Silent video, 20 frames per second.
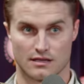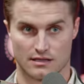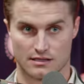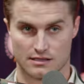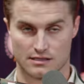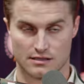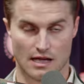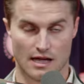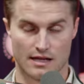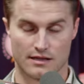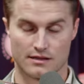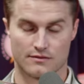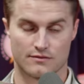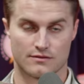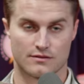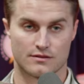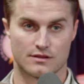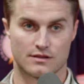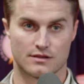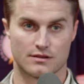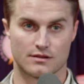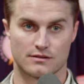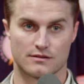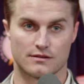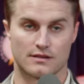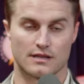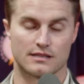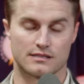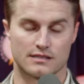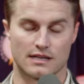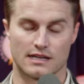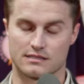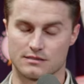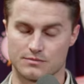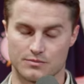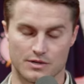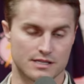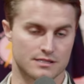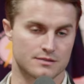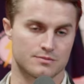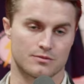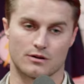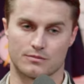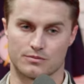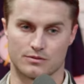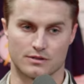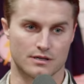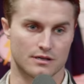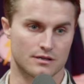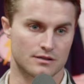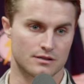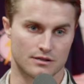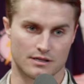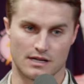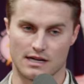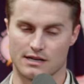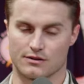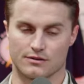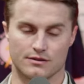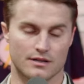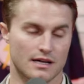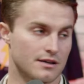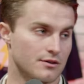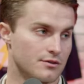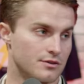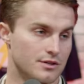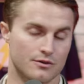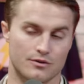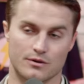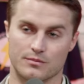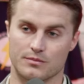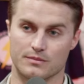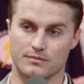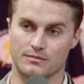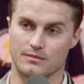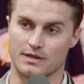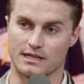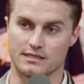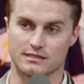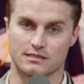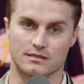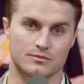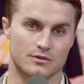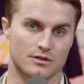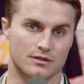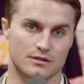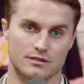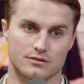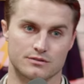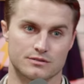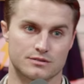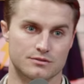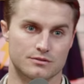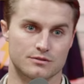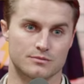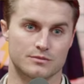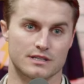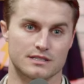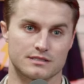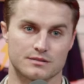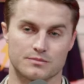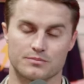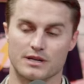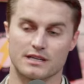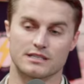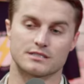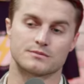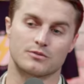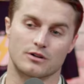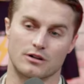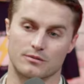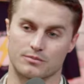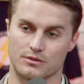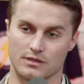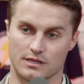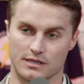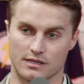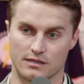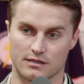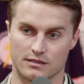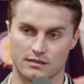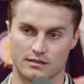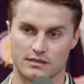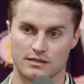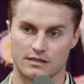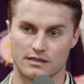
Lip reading: as a baseball player, like I don't know what basketball goes through, but as a baseball player,